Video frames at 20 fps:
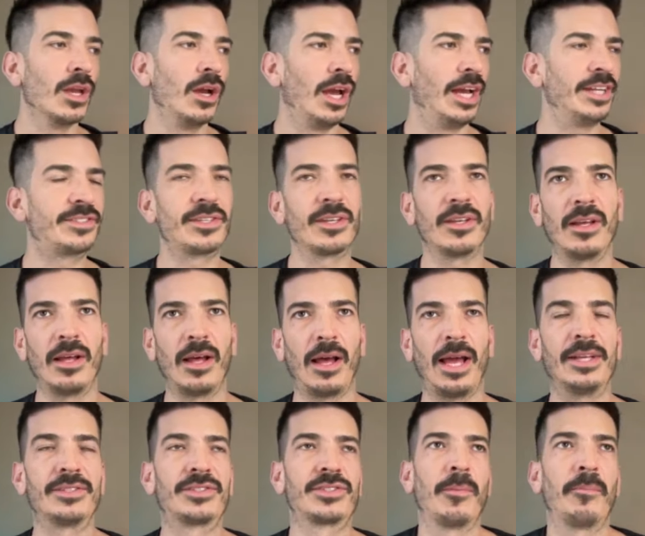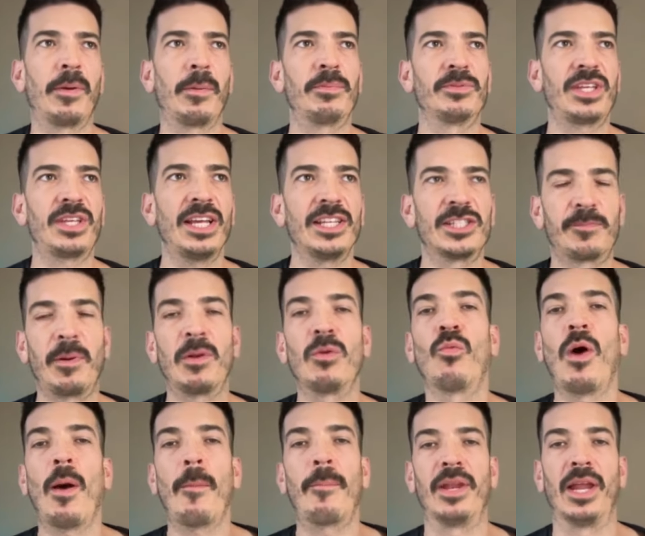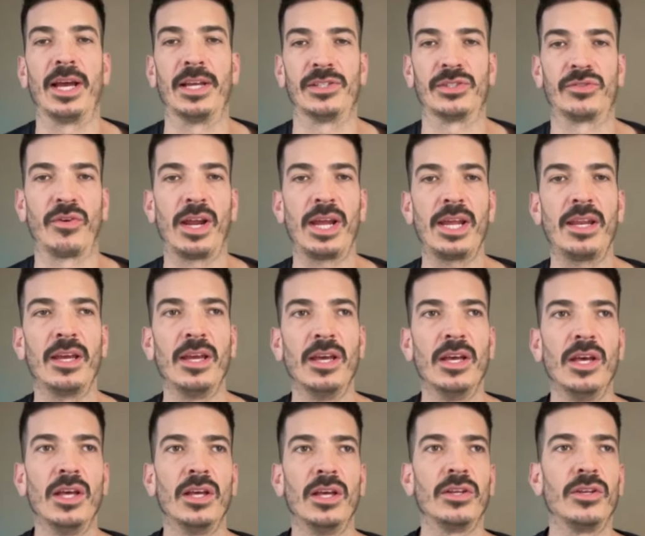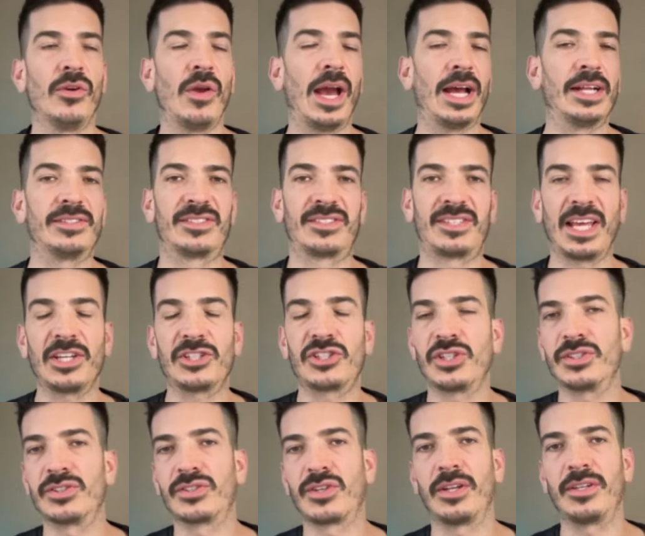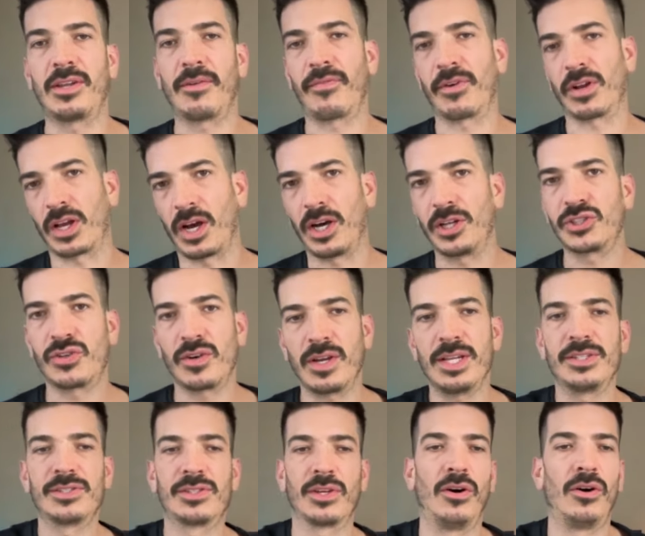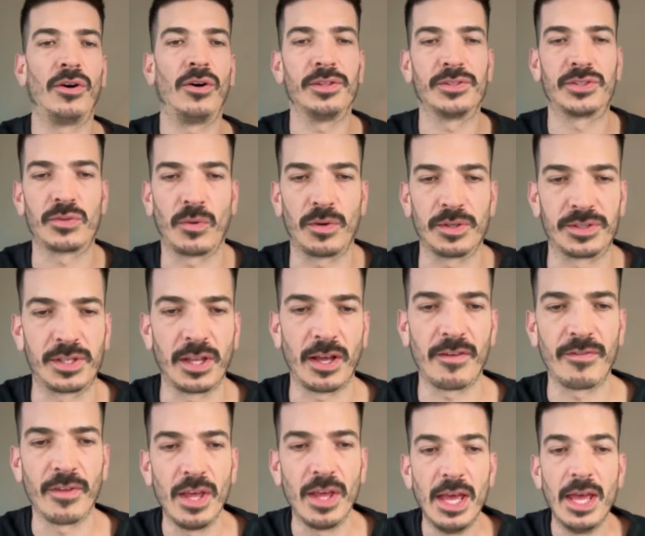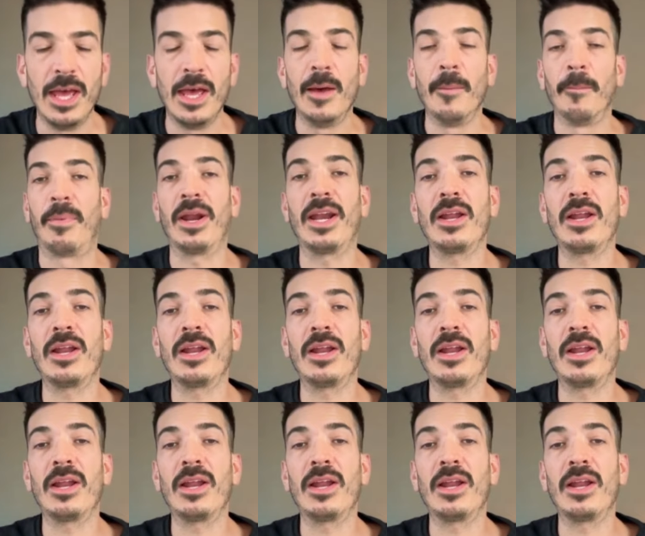it's as some people say, it's been weaponized, right? You had sanctions on different countries, all this sort of stuff. But